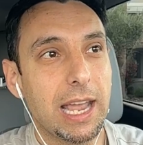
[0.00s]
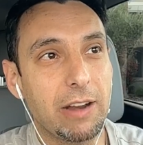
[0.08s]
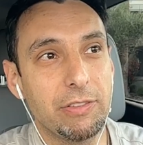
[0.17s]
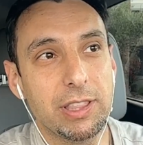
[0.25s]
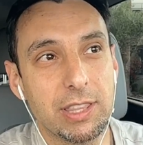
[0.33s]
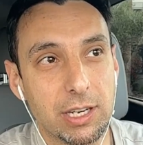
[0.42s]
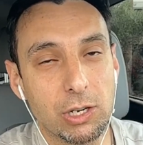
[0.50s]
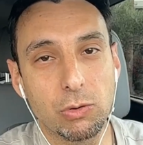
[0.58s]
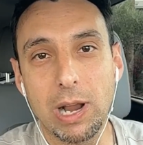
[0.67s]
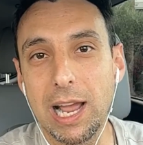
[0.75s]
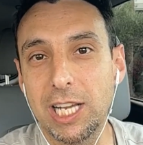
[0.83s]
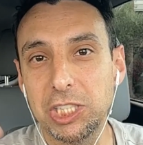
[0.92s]
Everything
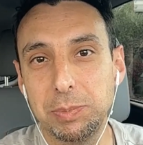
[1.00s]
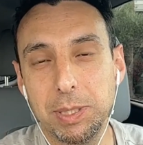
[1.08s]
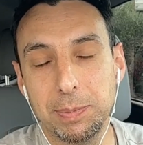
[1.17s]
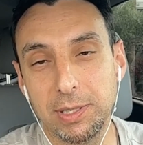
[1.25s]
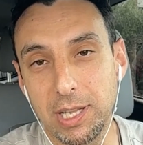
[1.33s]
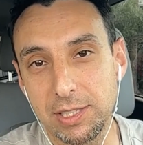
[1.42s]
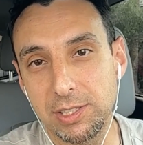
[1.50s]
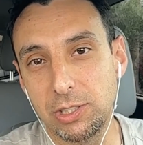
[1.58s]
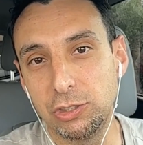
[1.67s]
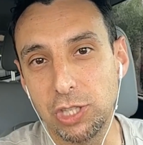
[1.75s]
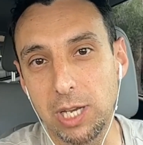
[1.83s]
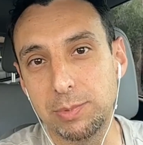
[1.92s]
crashed. People lost their
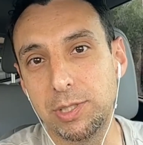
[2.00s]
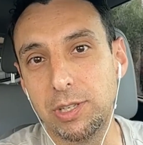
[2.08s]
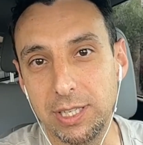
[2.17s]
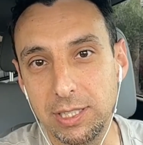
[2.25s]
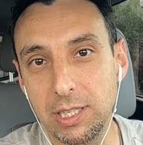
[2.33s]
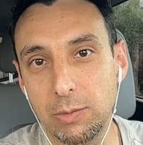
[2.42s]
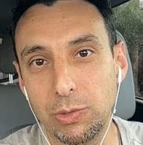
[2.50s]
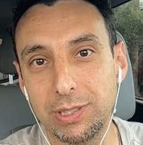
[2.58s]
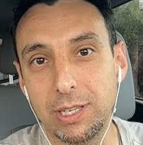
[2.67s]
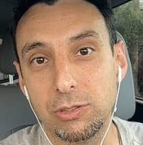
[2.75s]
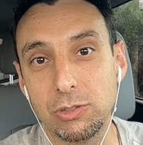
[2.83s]
jobs. Their income went down.